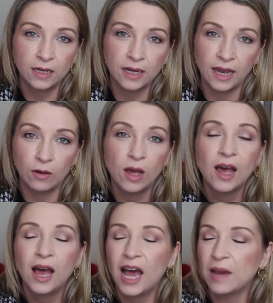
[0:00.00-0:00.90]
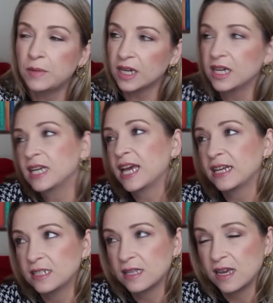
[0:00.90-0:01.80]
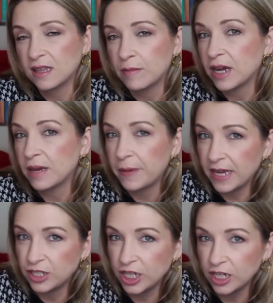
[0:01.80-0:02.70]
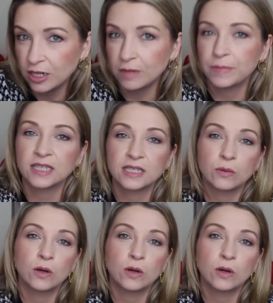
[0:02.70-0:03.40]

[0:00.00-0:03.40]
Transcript: Now, I'm not going to get into the alumni page here because I